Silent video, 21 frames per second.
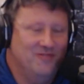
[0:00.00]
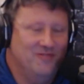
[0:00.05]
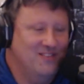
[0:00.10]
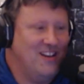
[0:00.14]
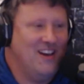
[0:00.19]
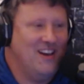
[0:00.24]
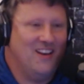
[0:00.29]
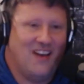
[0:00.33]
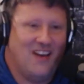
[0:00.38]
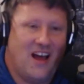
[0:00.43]
He
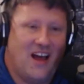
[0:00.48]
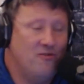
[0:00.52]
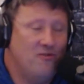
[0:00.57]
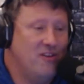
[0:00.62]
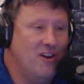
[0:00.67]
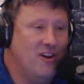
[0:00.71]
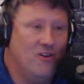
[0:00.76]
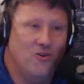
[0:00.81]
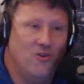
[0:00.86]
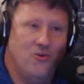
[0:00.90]
was like,
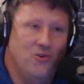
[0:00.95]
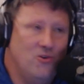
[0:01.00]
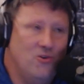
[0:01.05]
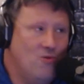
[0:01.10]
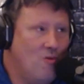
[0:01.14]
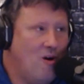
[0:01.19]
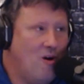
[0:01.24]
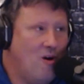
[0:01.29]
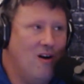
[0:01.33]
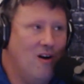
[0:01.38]
I don't care who
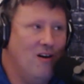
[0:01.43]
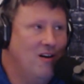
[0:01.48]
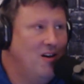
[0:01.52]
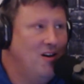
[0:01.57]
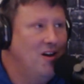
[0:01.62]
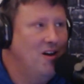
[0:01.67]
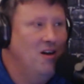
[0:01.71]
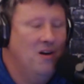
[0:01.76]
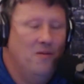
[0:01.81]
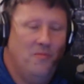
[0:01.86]
you
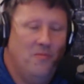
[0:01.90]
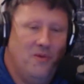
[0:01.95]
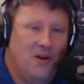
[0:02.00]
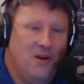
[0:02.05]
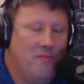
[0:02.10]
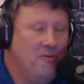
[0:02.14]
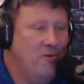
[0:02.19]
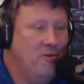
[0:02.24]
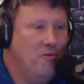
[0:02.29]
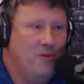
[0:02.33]
are,
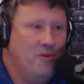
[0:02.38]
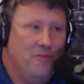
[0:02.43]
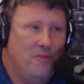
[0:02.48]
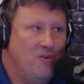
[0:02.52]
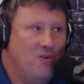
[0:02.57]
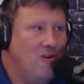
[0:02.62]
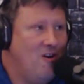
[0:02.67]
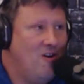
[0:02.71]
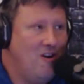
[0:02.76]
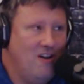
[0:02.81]
but I'm going to
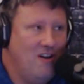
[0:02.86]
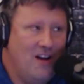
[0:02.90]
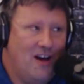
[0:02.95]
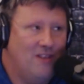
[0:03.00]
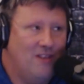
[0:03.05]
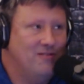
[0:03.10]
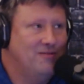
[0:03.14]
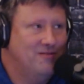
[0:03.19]
rip your heart out.